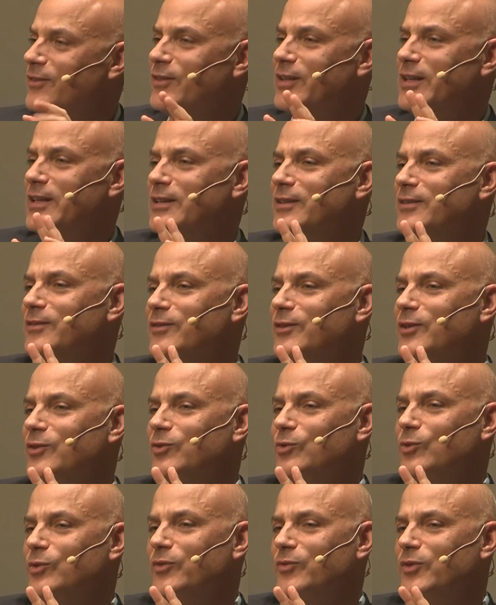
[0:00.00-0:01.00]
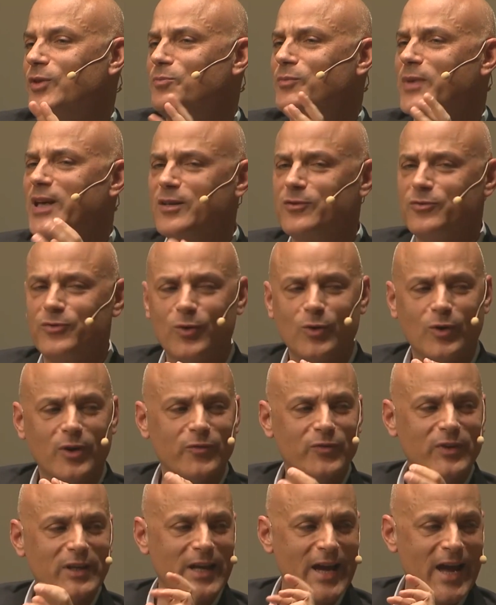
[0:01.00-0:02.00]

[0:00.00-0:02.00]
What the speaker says: the sort of the metaphor of the